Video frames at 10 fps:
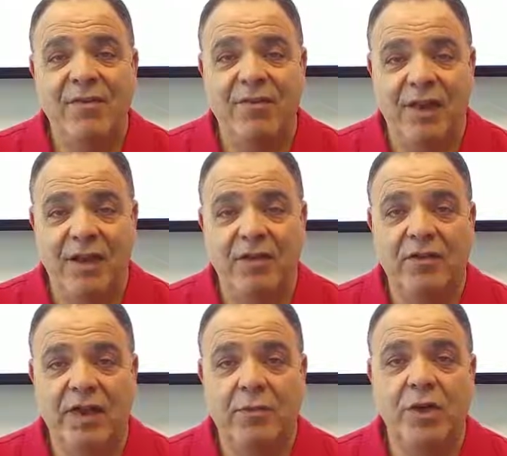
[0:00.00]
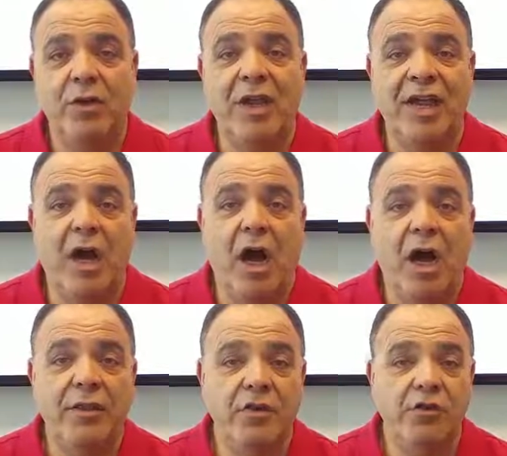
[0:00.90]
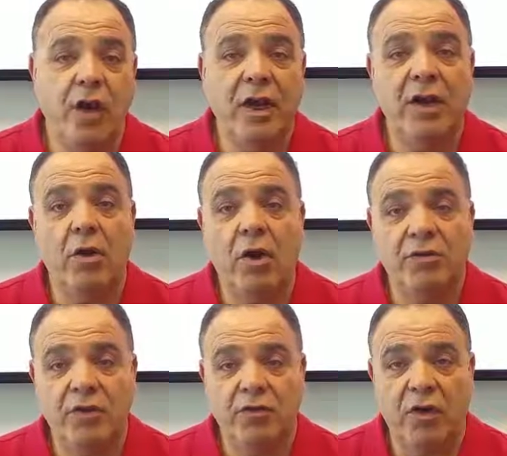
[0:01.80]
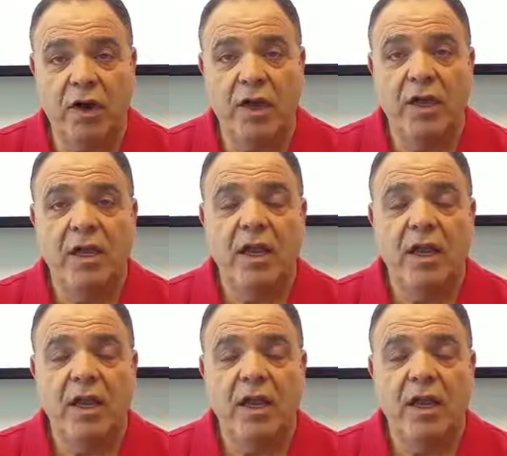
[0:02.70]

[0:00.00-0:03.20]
fit so that when you get on the truck and off the truck,